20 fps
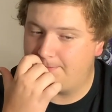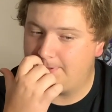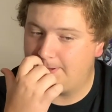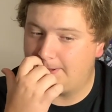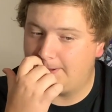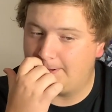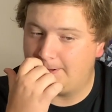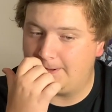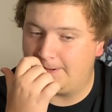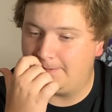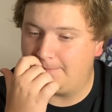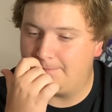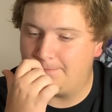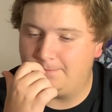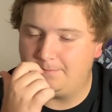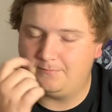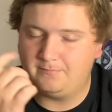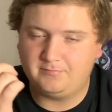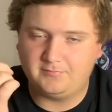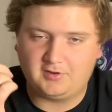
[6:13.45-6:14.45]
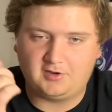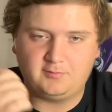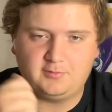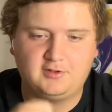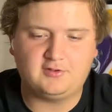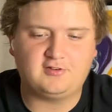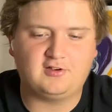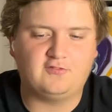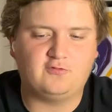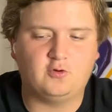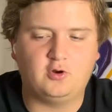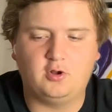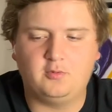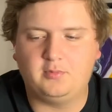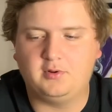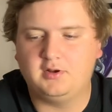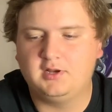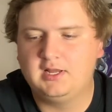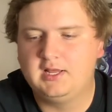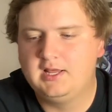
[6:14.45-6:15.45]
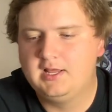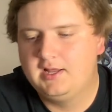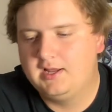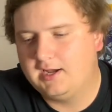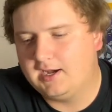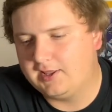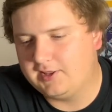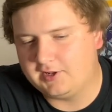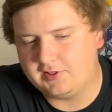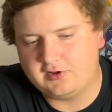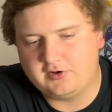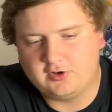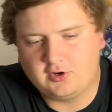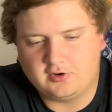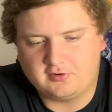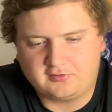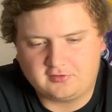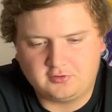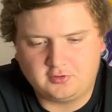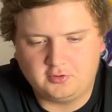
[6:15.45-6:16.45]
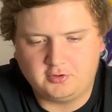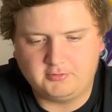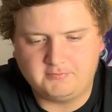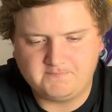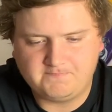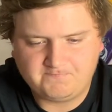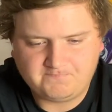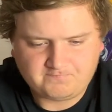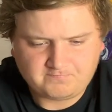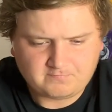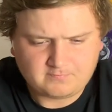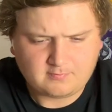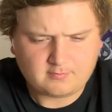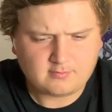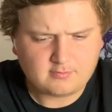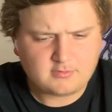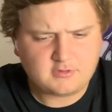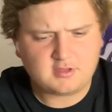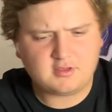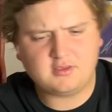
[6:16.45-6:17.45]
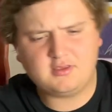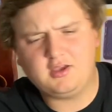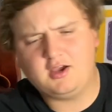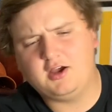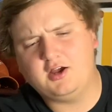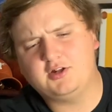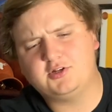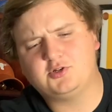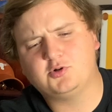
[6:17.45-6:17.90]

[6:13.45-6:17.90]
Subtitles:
It'll be a tough road, but I think the Dogs can do it.